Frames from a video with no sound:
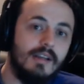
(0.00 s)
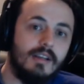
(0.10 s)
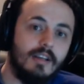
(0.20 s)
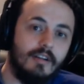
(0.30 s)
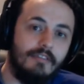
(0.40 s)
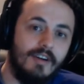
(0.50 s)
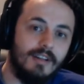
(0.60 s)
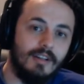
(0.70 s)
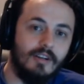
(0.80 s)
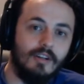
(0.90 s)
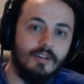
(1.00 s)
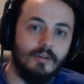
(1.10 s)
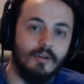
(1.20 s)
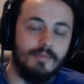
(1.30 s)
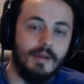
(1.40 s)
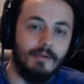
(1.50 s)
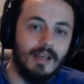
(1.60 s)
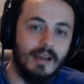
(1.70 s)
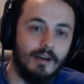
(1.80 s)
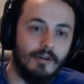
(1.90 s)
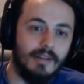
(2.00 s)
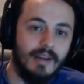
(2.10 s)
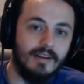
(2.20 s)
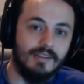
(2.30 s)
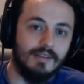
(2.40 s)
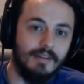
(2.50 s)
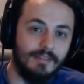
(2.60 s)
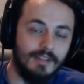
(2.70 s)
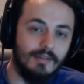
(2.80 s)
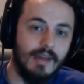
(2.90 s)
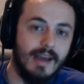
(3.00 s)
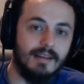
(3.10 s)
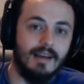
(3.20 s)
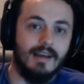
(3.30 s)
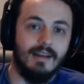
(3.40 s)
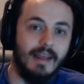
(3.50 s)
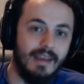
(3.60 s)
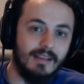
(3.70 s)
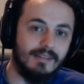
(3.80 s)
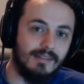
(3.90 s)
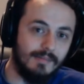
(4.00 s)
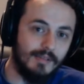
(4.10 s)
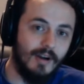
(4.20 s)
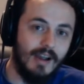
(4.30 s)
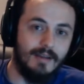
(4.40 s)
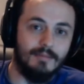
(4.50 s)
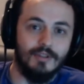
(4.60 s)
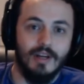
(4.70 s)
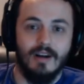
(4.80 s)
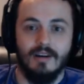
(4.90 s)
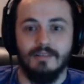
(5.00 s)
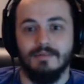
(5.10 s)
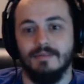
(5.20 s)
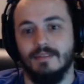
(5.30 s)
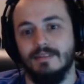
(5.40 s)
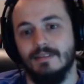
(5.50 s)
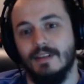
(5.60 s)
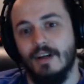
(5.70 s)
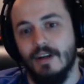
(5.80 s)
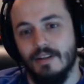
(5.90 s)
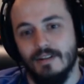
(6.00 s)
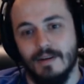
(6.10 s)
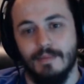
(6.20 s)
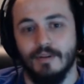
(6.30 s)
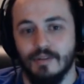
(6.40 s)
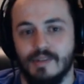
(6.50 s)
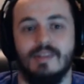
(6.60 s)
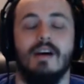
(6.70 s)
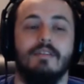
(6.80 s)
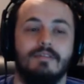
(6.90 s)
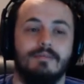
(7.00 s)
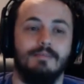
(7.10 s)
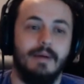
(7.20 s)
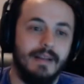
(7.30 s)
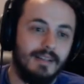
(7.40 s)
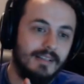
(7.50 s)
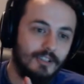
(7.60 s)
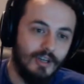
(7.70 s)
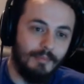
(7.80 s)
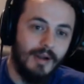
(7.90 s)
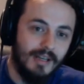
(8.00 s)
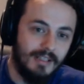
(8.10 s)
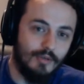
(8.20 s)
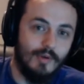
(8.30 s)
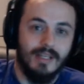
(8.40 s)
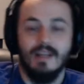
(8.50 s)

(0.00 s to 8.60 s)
good, fun little group that we got going there. So definitely do that. Like, subscribe, share, all the typical stuff. But let's jump right into it.